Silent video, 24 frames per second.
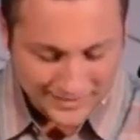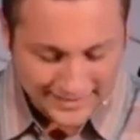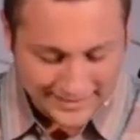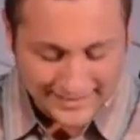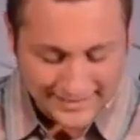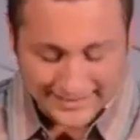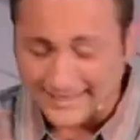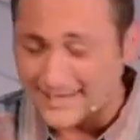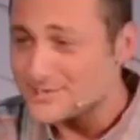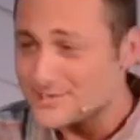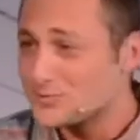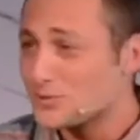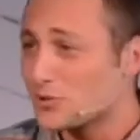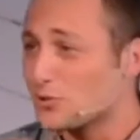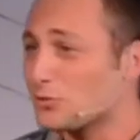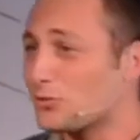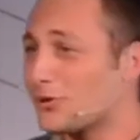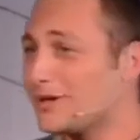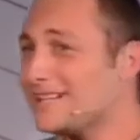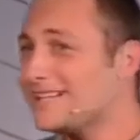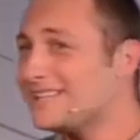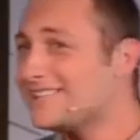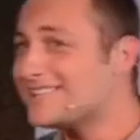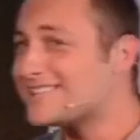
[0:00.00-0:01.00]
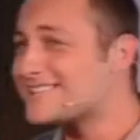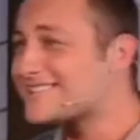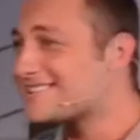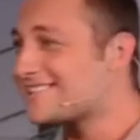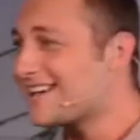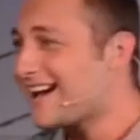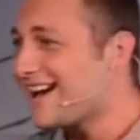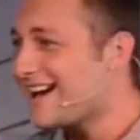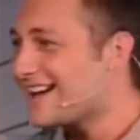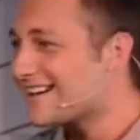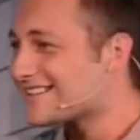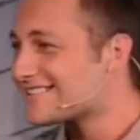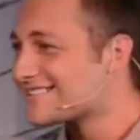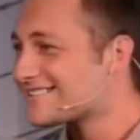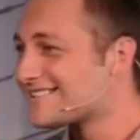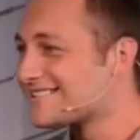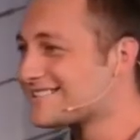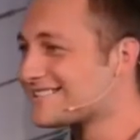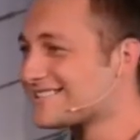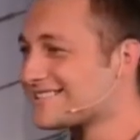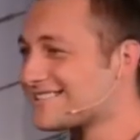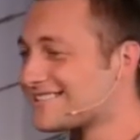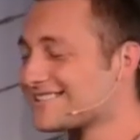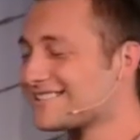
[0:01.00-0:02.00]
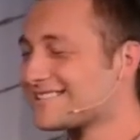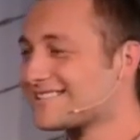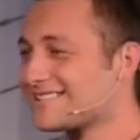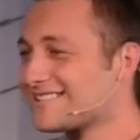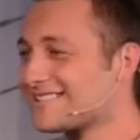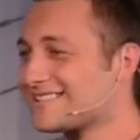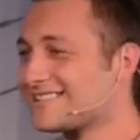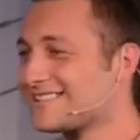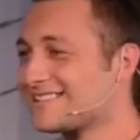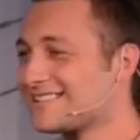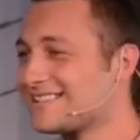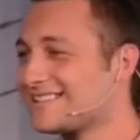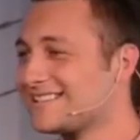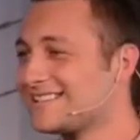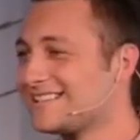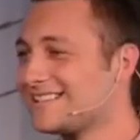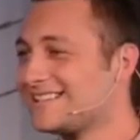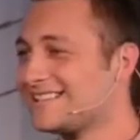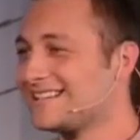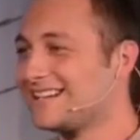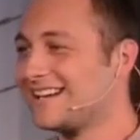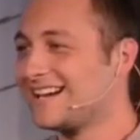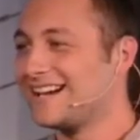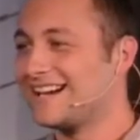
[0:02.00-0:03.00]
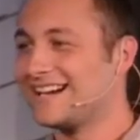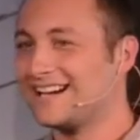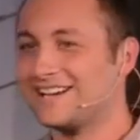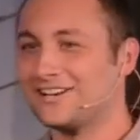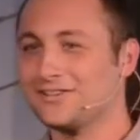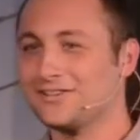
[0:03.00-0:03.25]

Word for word: And as we're reading this text, I